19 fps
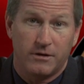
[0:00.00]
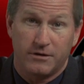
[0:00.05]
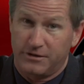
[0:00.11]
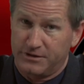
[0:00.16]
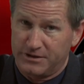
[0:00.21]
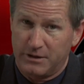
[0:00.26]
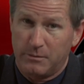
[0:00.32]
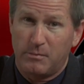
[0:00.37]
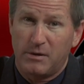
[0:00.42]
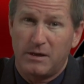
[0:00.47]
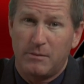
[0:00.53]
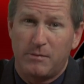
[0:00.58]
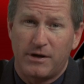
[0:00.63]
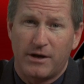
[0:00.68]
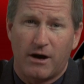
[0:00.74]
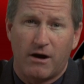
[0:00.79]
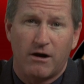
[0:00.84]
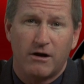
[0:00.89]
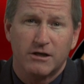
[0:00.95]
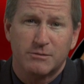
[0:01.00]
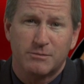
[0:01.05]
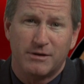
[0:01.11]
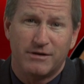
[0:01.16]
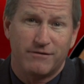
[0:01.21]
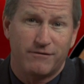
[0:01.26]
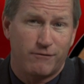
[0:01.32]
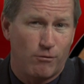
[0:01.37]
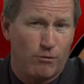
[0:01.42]
Does the B P R
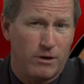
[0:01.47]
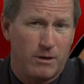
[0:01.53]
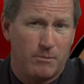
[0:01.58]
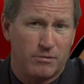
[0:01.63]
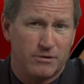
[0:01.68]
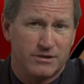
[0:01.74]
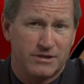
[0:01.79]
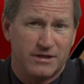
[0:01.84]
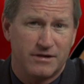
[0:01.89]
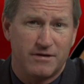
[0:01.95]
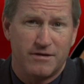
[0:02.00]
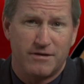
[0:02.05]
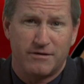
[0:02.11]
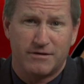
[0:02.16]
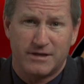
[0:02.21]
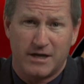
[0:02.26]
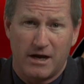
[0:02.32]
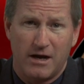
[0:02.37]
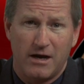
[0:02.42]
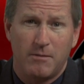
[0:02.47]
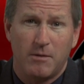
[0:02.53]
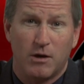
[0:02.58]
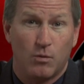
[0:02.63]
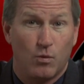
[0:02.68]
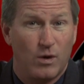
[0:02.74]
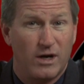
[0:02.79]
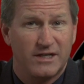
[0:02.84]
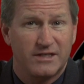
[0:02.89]
spend forty percent of their time
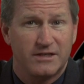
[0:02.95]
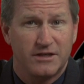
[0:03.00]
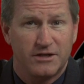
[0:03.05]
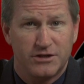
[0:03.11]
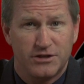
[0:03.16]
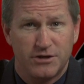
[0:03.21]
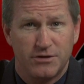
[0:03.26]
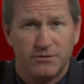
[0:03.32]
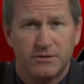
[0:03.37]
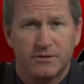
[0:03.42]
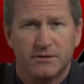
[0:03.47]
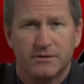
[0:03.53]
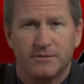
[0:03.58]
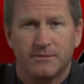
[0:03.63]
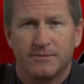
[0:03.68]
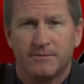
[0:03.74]
on West issues?